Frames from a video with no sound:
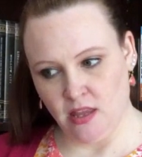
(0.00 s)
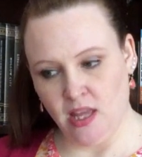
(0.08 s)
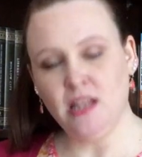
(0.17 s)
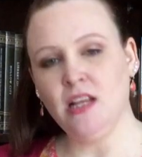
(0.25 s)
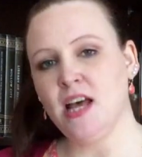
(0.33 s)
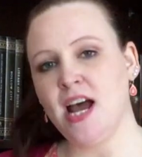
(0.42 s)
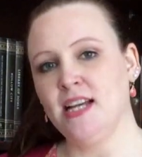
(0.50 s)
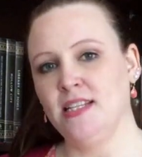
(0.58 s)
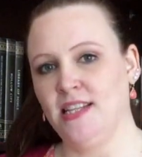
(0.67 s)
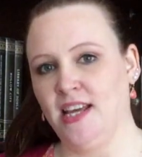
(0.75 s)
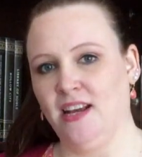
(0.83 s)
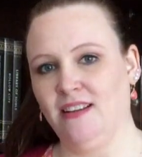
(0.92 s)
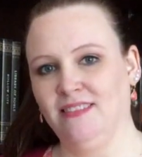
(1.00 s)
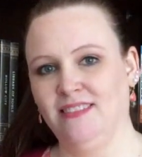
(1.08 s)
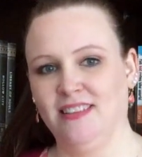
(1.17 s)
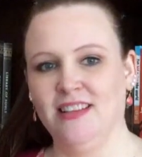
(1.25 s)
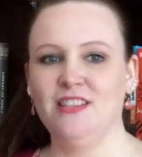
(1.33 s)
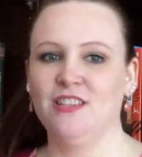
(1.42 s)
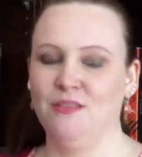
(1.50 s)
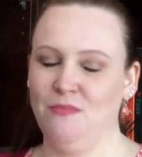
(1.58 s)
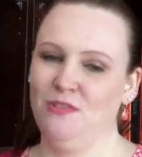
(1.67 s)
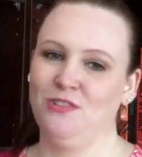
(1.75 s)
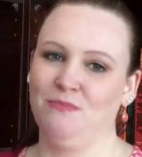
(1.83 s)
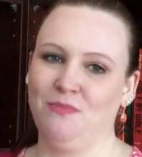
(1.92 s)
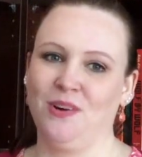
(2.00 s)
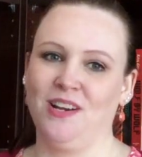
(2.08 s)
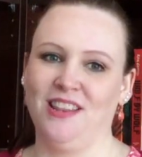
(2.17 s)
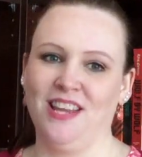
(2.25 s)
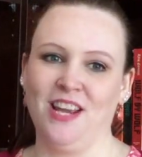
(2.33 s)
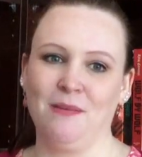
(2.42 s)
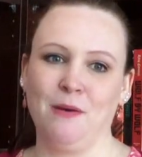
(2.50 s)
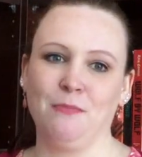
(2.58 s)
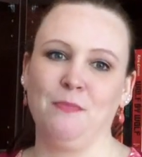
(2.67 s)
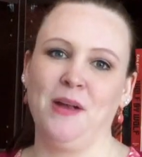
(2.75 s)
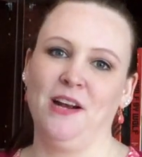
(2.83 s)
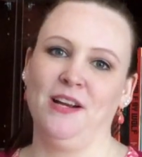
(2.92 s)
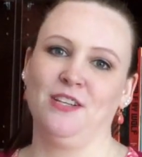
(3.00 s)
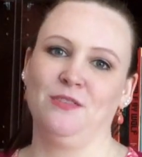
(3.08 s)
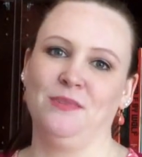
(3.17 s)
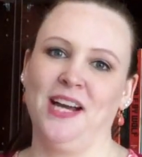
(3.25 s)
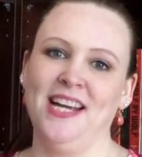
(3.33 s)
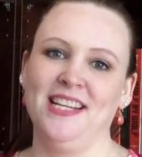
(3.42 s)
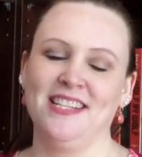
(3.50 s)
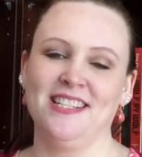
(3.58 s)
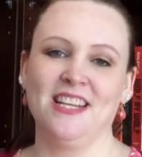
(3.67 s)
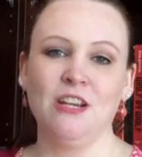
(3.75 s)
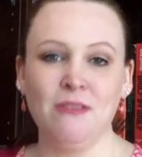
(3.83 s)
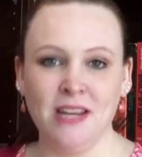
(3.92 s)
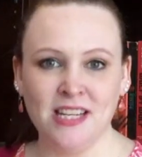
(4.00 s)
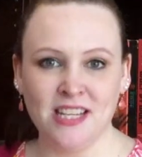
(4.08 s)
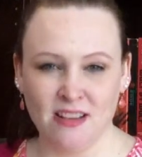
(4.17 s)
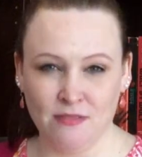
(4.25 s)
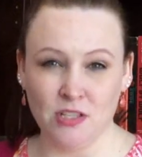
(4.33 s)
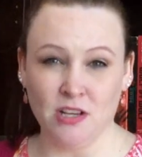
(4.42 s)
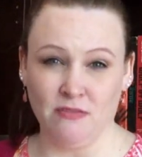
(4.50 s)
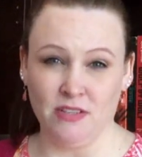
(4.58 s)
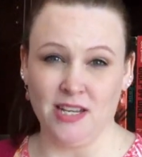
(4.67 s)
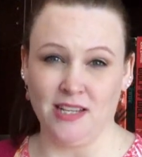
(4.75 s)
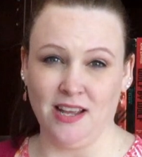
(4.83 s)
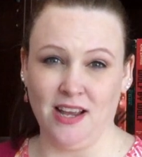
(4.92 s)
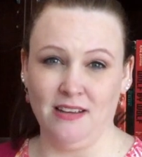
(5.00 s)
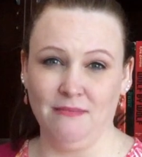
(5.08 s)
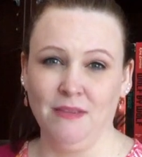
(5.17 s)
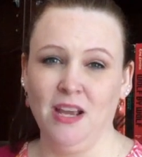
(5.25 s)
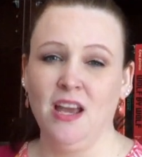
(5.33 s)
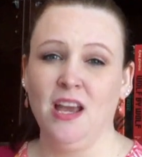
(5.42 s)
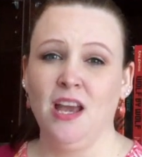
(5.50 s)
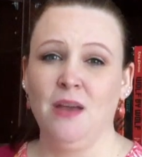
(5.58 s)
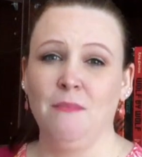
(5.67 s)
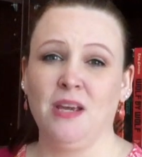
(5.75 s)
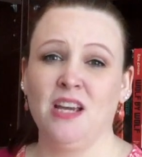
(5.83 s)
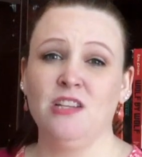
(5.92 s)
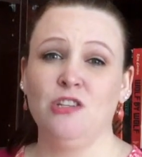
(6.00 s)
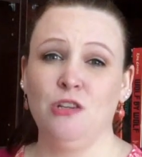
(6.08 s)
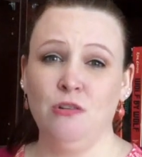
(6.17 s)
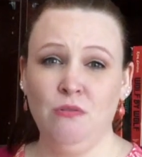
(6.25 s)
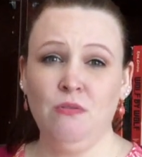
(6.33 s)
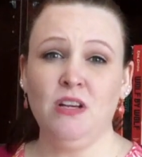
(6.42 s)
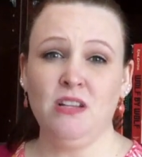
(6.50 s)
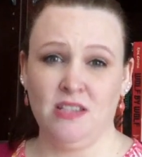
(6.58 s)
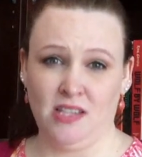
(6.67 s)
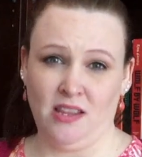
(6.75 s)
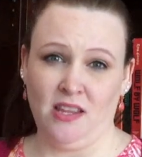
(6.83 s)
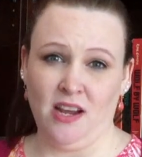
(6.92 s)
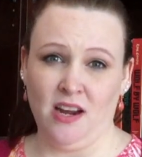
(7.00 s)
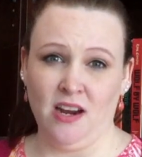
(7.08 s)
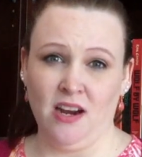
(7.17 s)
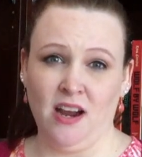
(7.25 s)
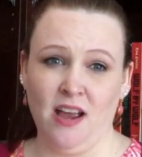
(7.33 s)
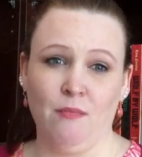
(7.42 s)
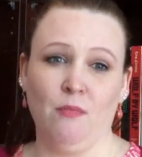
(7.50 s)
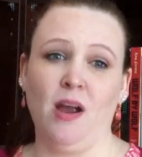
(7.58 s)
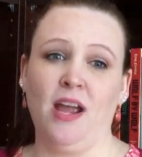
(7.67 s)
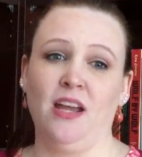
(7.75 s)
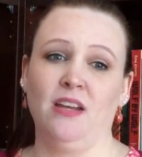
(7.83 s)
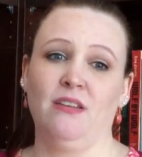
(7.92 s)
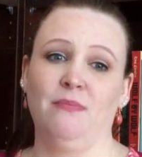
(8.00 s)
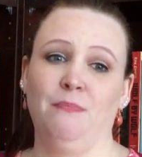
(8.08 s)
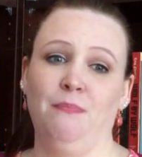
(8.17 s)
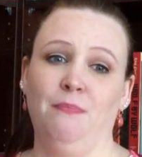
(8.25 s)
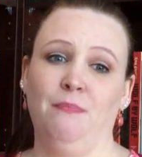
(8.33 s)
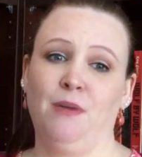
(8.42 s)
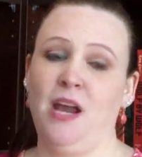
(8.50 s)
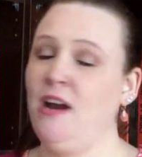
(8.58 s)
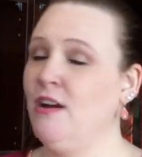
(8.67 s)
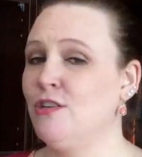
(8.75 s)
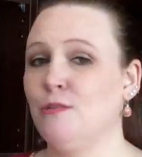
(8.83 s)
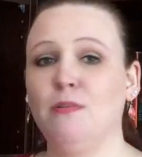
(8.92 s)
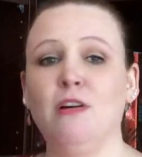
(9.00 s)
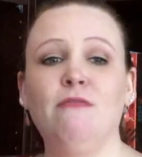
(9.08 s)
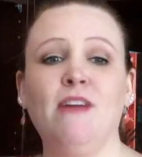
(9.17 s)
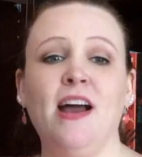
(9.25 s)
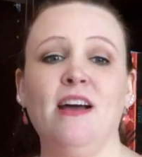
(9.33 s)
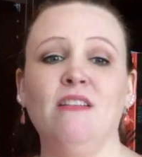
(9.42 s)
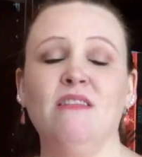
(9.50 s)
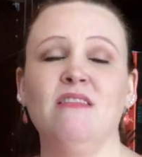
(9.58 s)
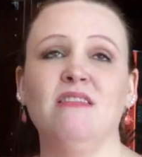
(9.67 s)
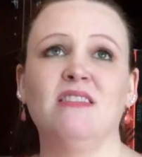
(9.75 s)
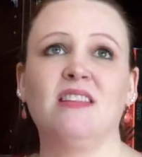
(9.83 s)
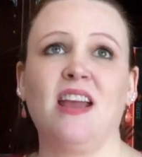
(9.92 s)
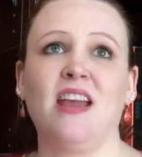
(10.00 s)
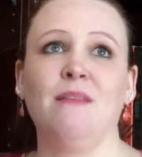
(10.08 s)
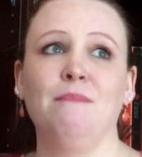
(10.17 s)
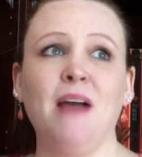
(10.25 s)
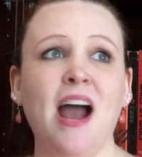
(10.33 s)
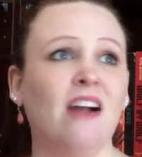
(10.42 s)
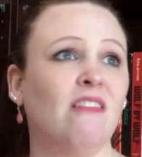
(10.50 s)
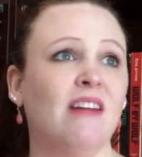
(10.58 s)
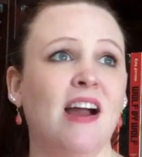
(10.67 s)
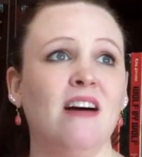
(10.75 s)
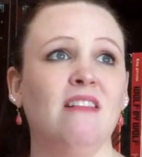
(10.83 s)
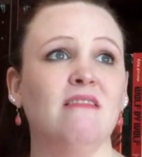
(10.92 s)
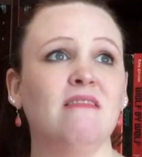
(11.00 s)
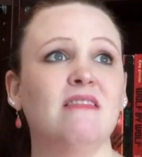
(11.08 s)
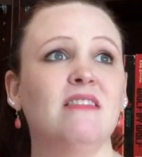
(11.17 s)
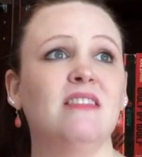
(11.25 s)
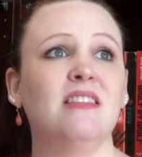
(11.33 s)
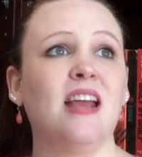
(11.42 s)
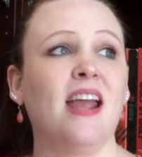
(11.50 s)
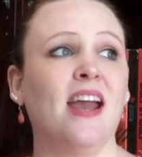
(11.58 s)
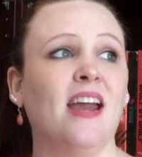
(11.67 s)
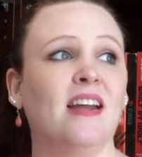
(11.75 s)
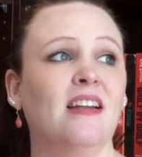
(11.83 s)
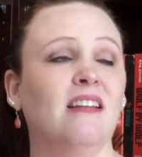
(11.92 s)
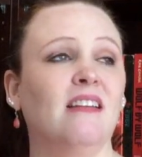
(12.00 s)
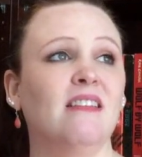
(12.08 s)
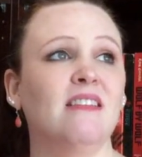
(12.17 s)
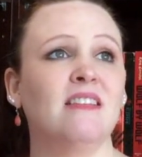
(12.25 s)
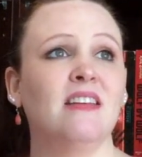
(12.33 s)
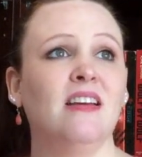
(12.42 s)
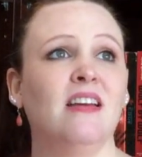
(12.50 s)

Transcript: Then the last thing, and this is the most important thing about preparing to write, is that you need to give yourself a deadline, because you could sit there and write character profiles and backgrounds and